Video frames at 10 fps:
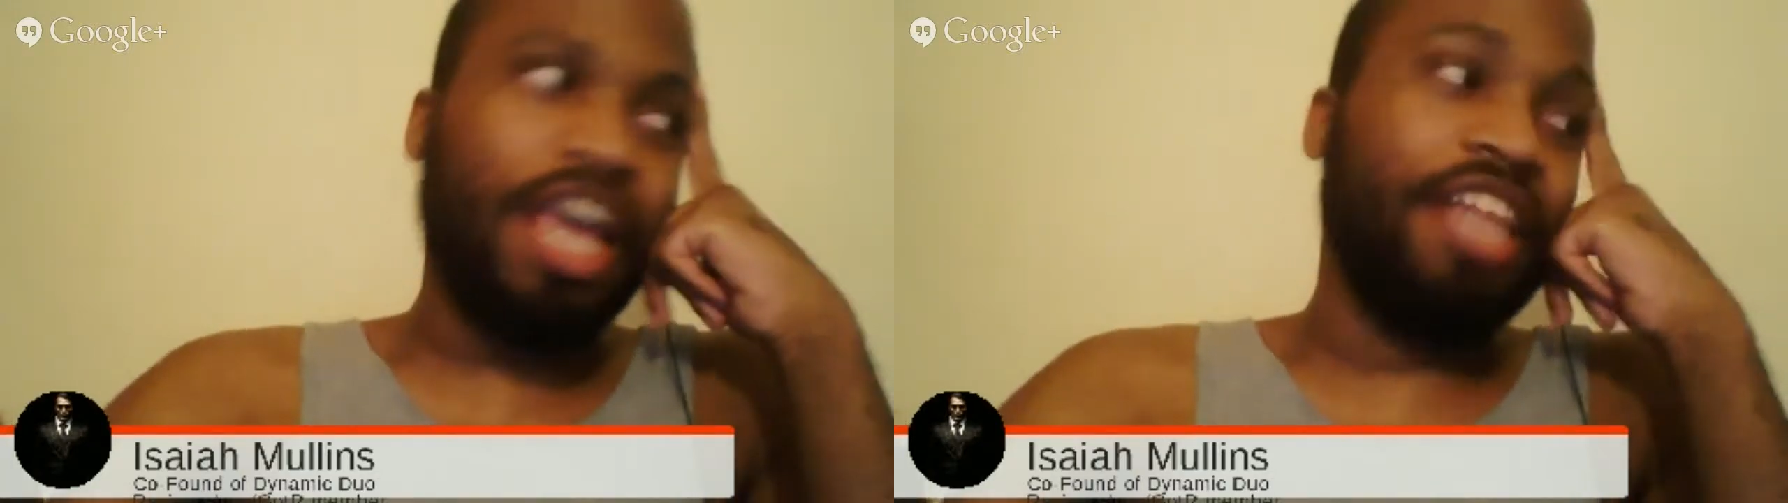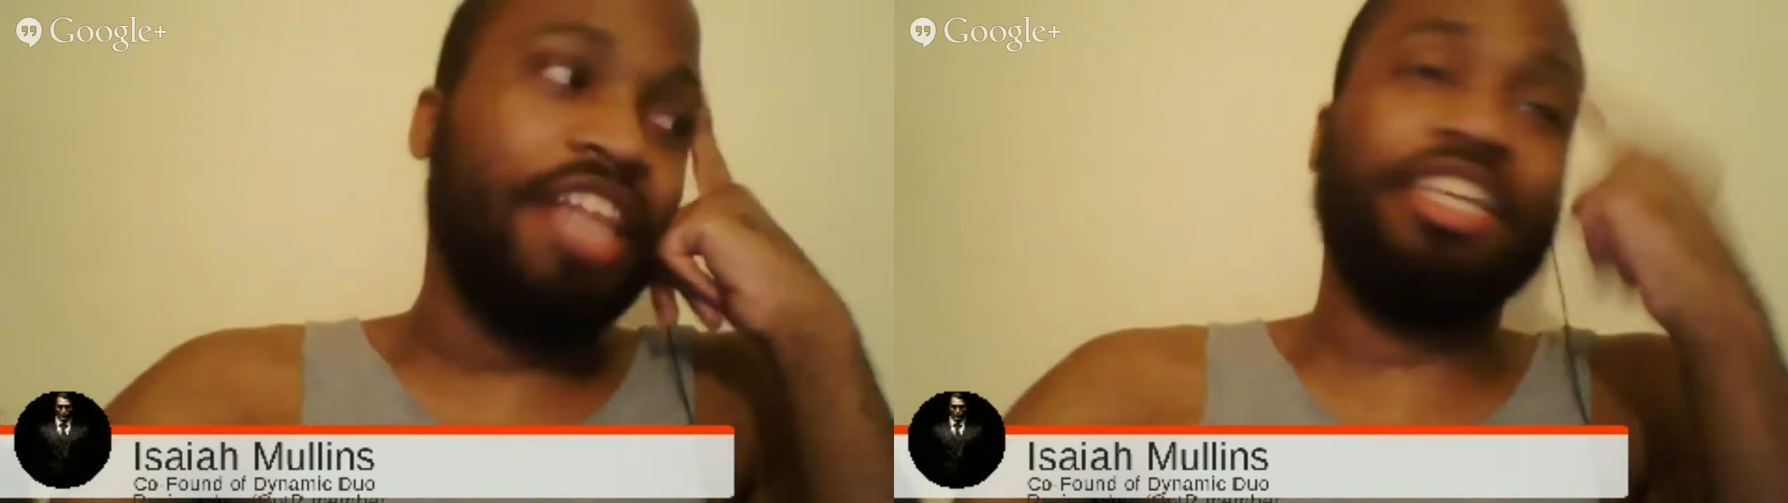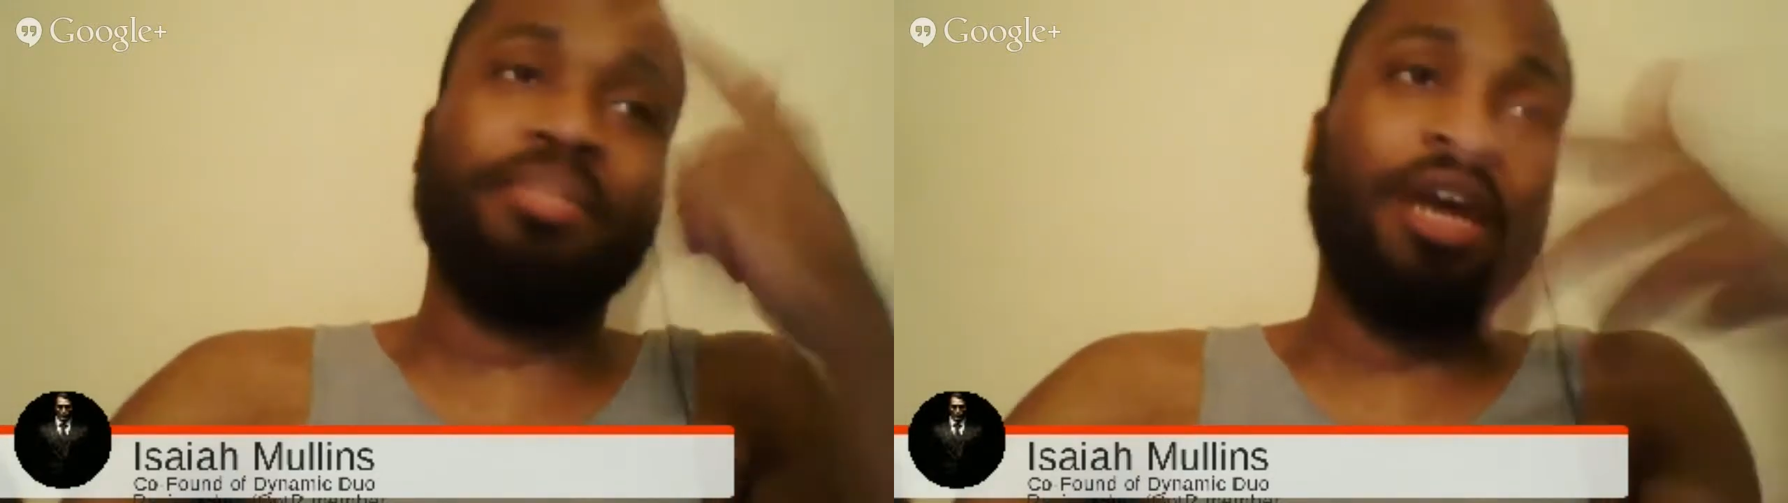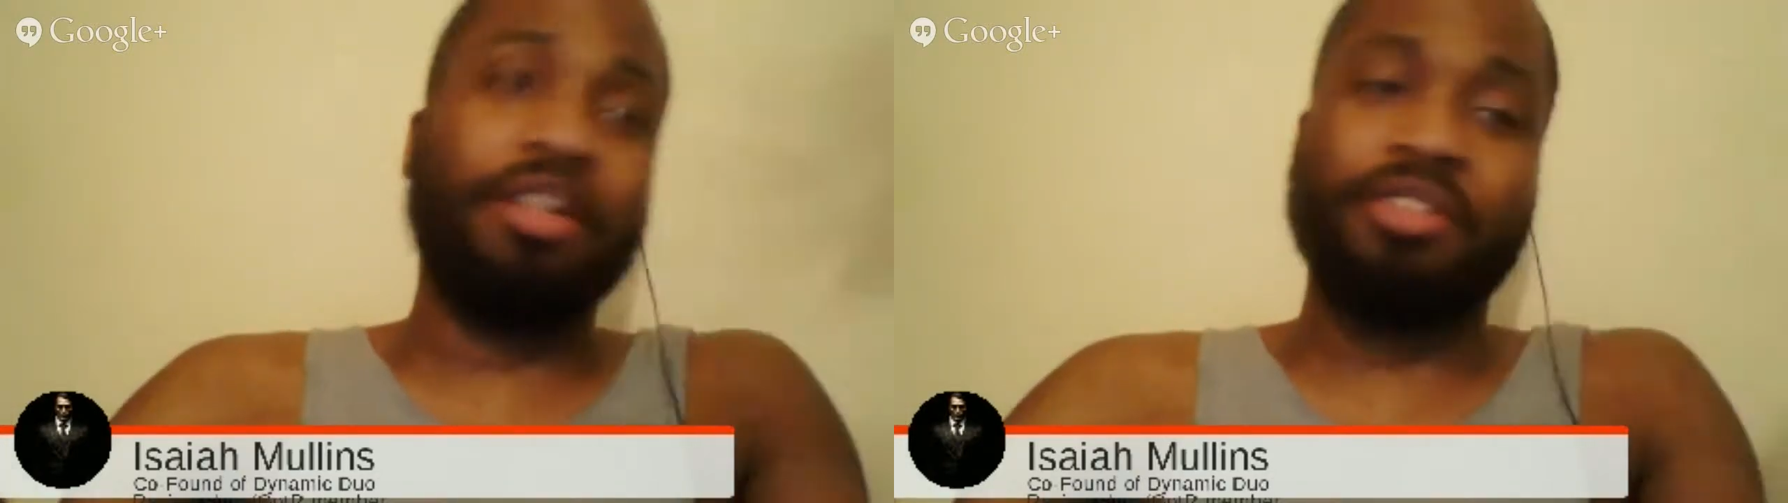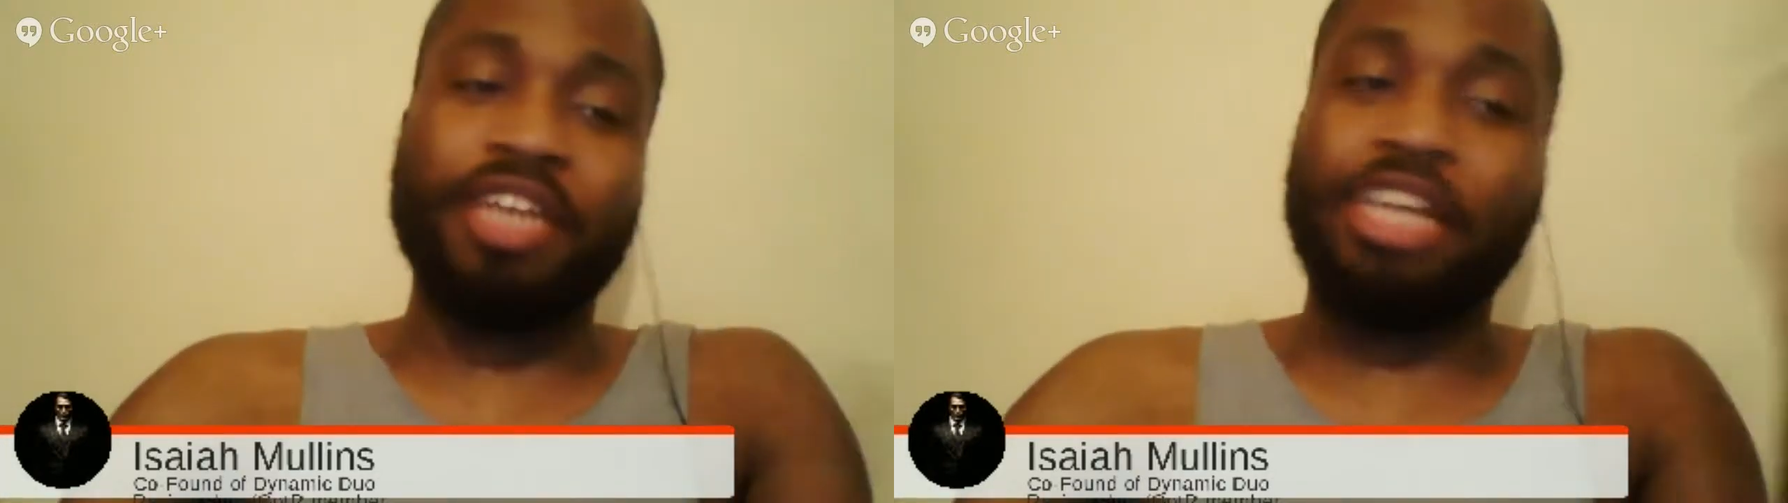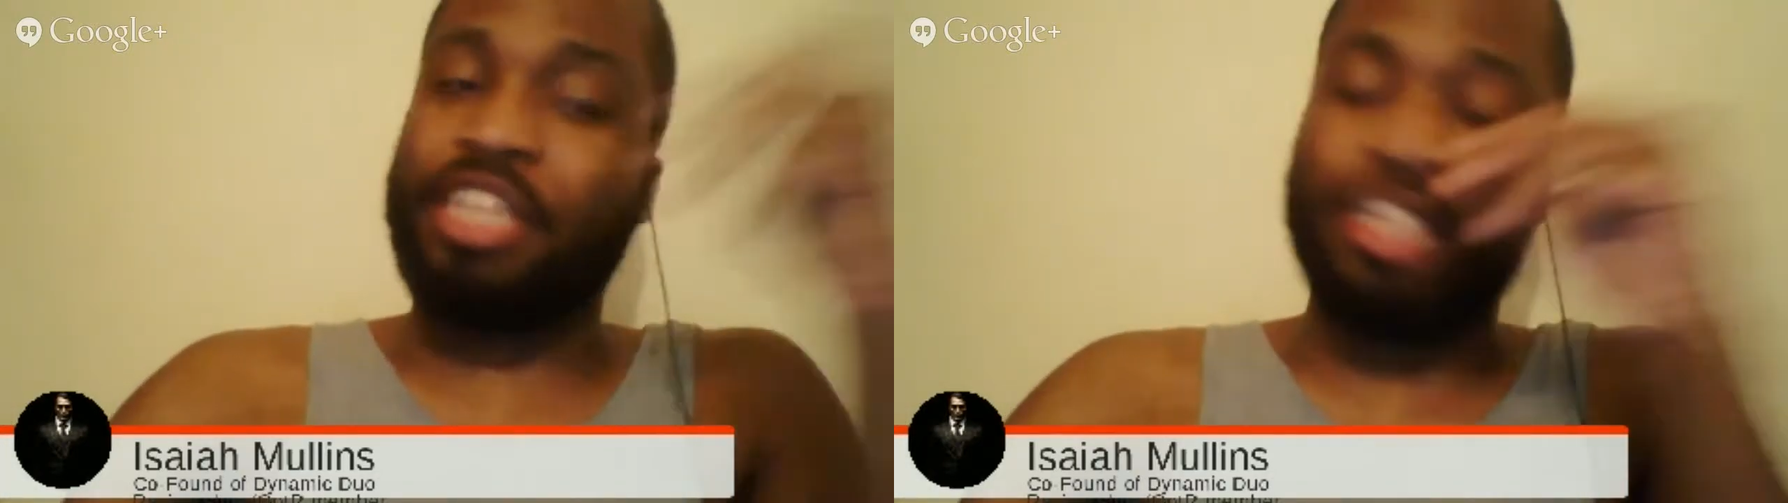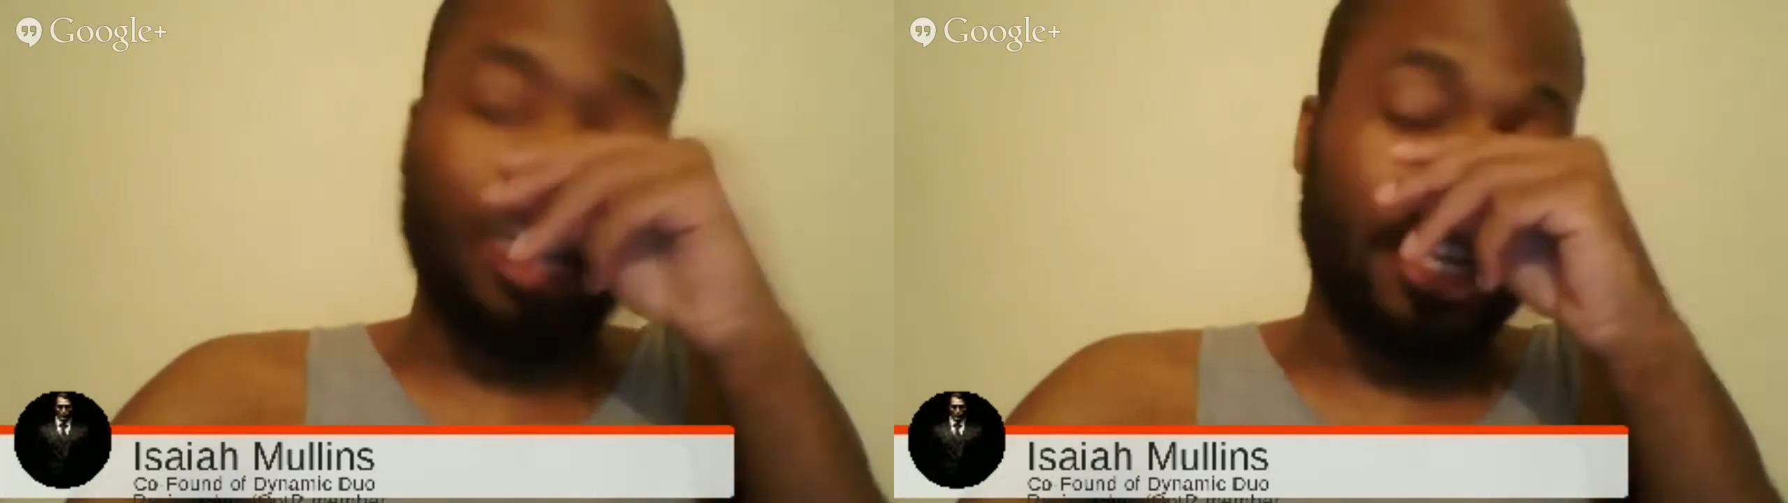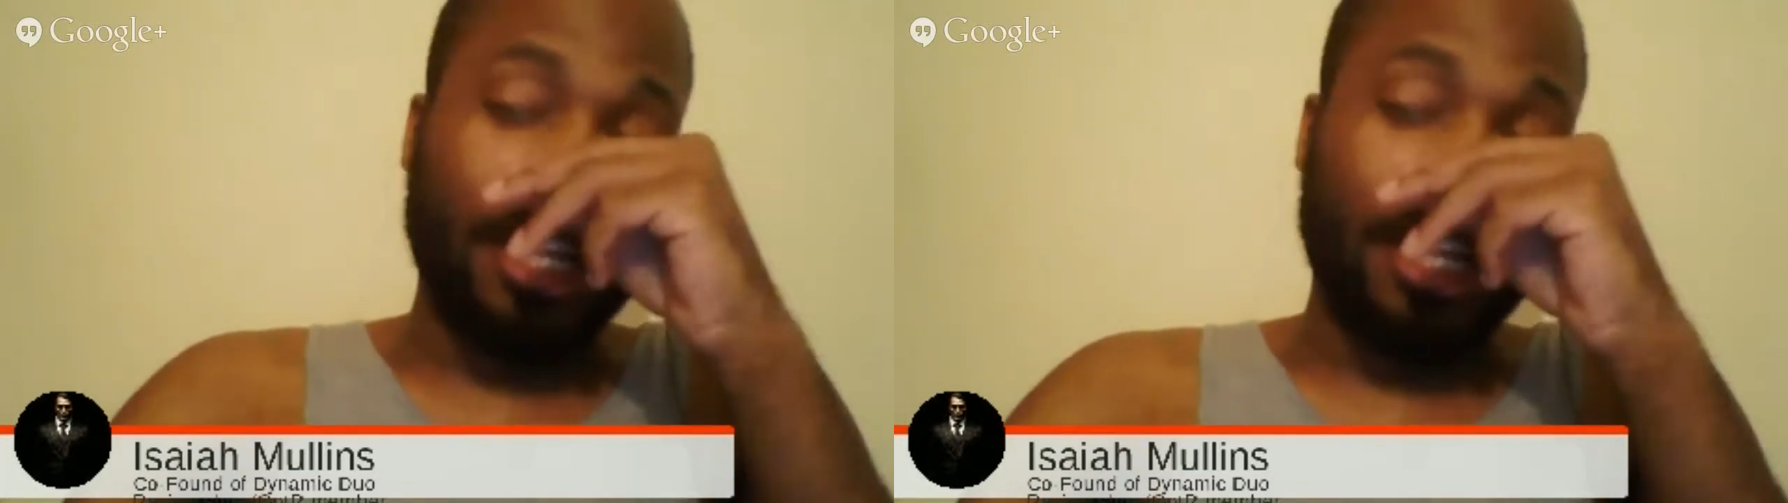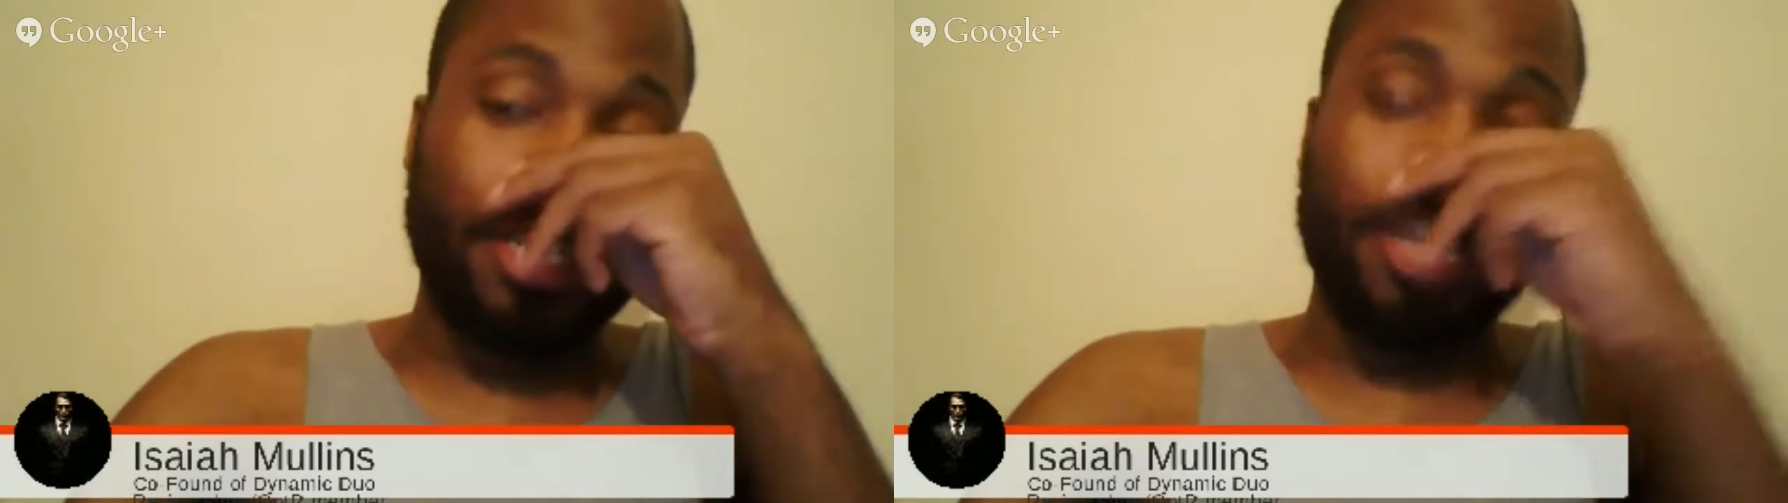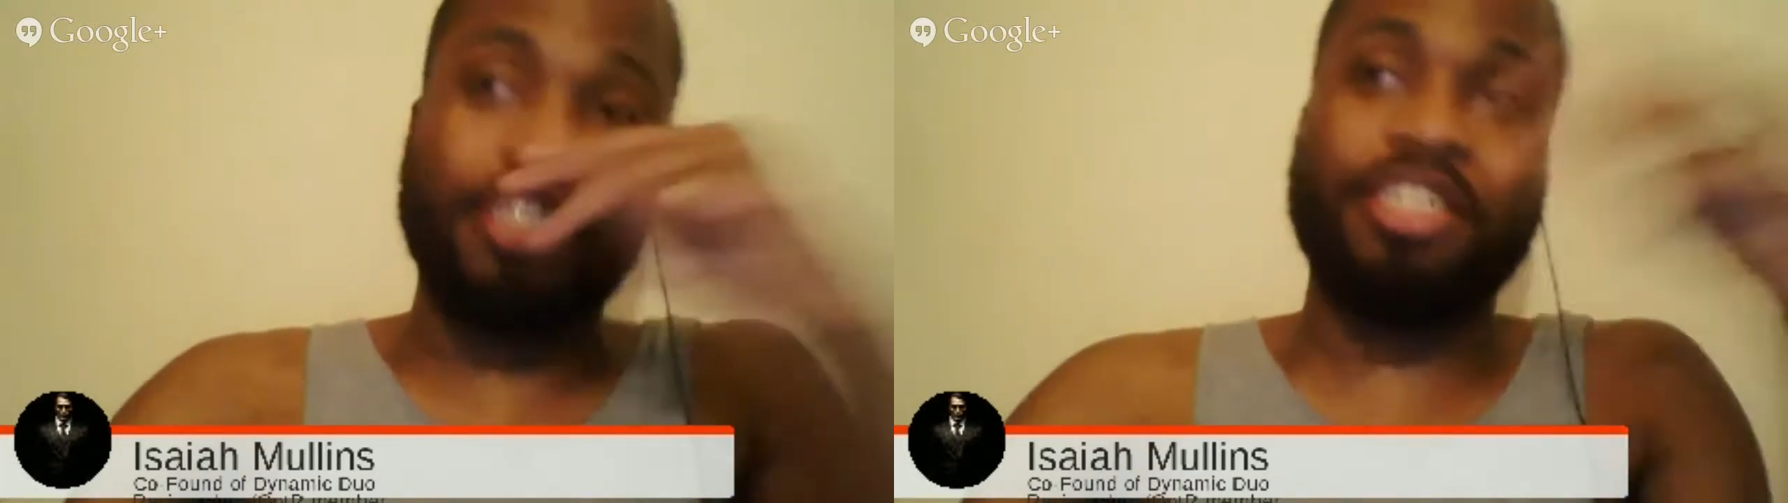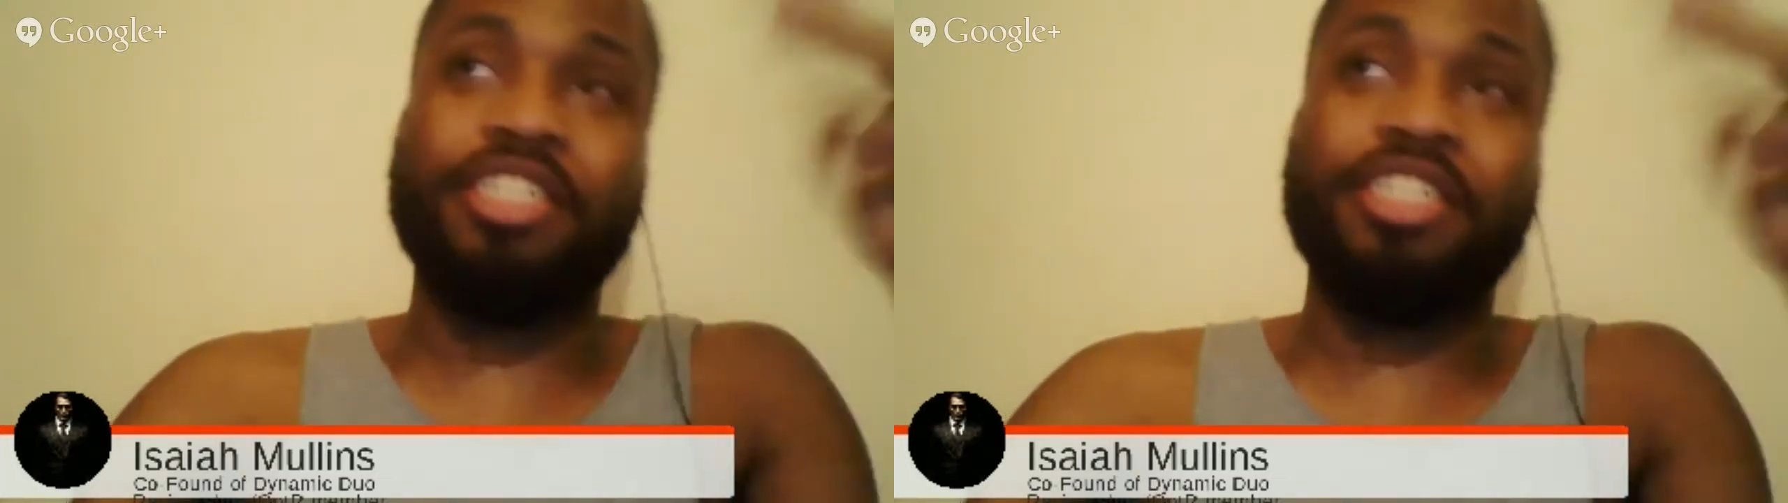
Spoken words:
And then some other things that they didn't like changing,